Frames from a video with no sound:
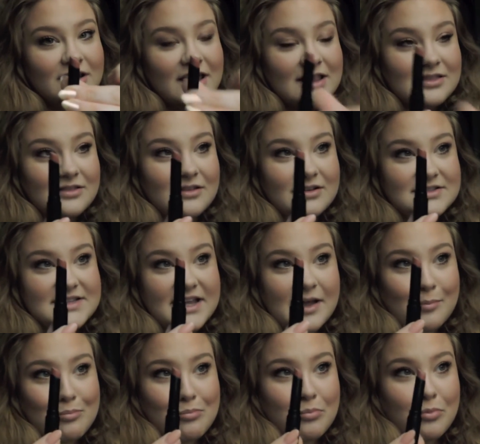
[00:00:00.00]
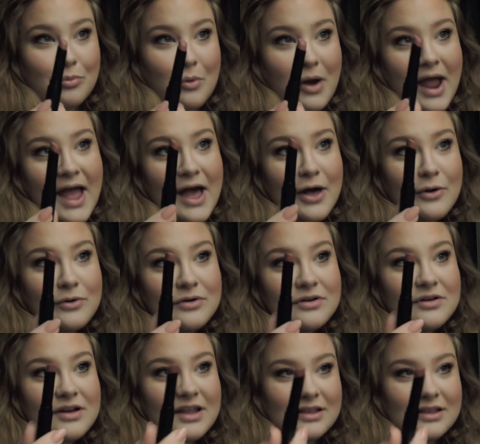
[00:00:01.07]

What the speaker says: It looks like a brown.